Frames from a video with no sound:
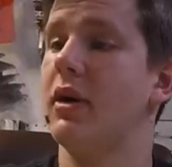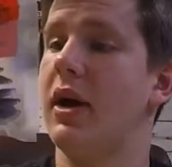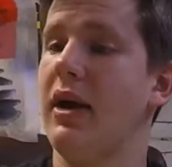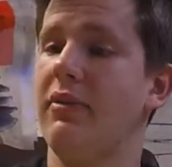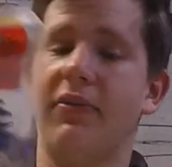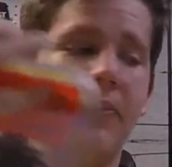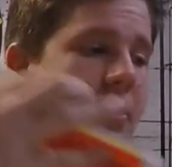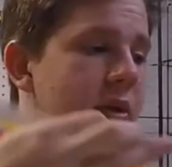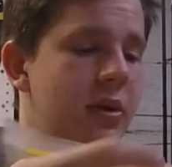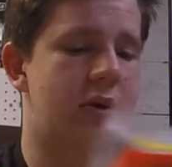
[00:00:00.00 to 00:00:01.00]
I have a
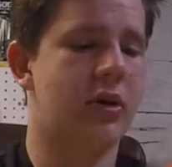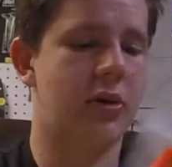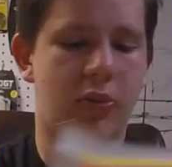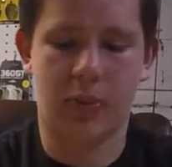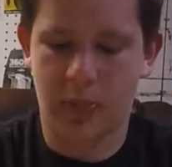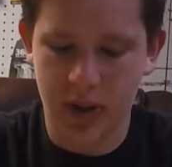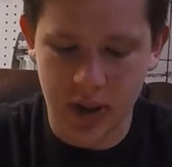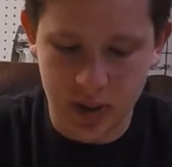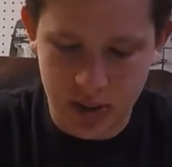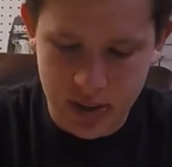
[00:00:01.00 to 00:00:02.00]
feeling they were going to work pretty
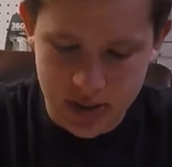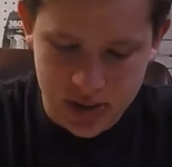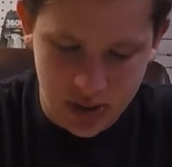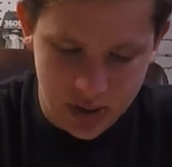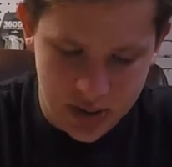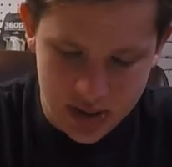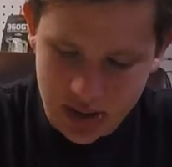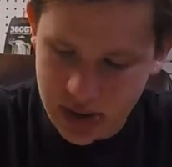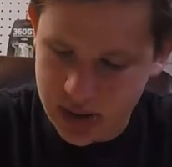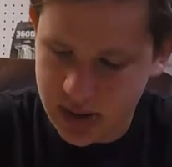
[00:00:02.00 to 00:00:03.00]
good in certain
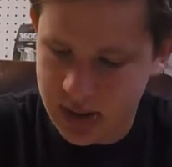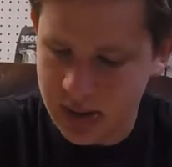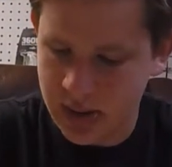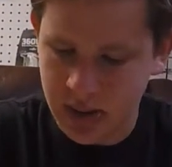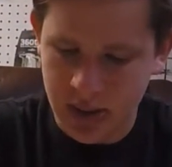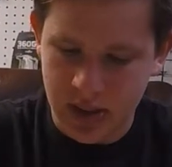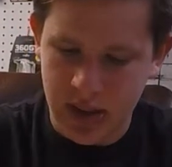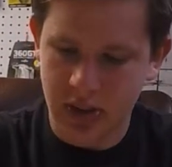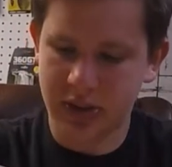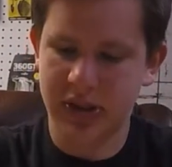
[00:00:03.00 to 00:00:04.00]
conditions.
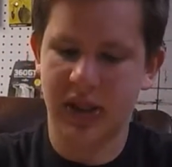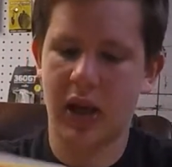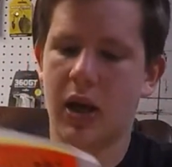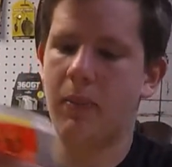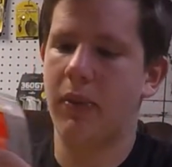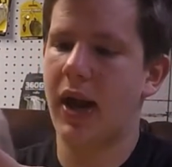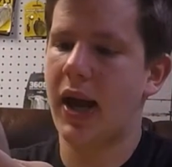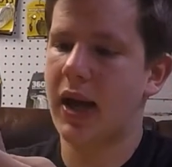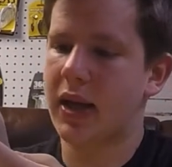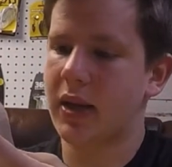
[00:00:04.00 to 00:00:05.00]
It looks like they got
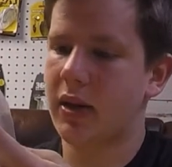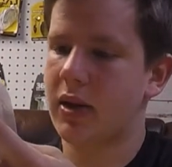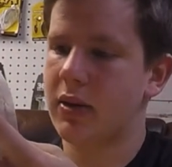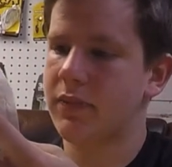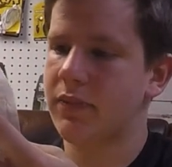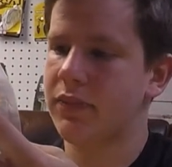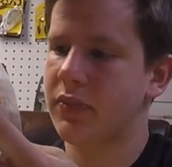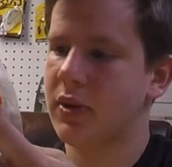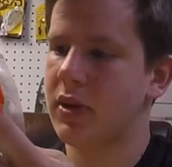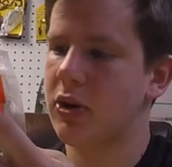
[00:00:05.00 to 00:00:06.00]
black and a
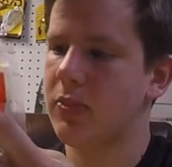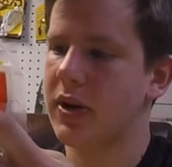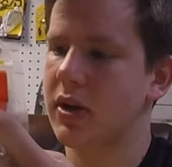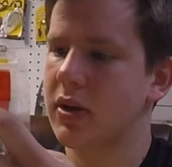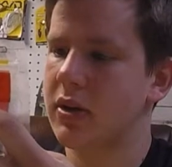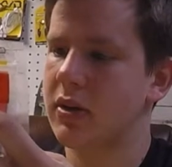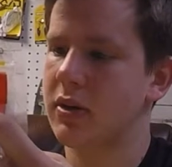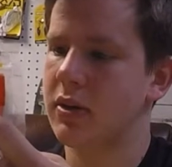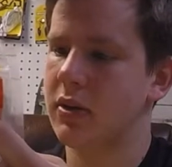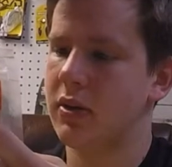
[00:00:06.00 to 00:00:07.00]
little bit of
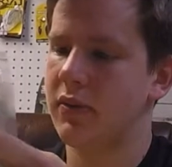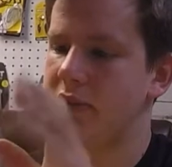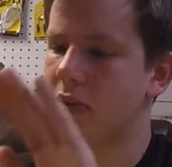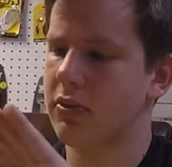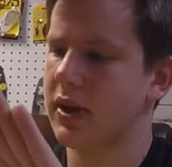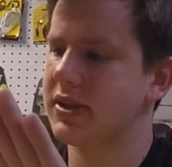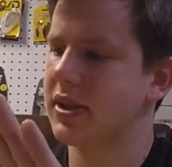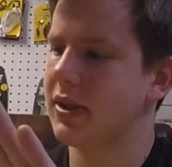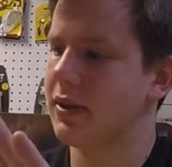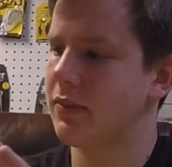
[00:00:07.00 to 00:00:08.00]

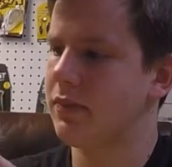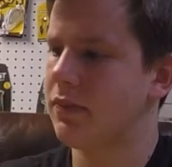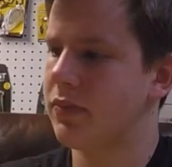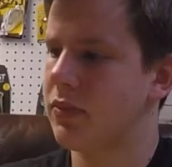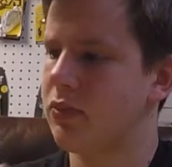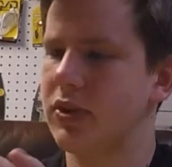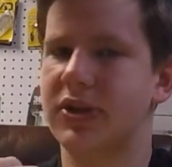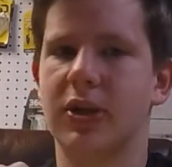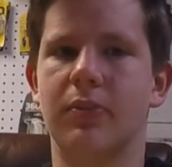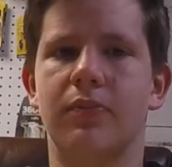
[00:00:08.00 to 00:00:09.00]
fluorescent in them with
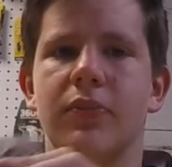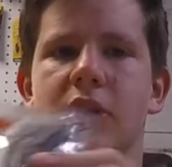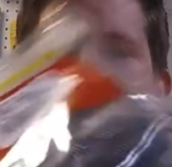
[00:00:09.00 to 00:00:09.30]
some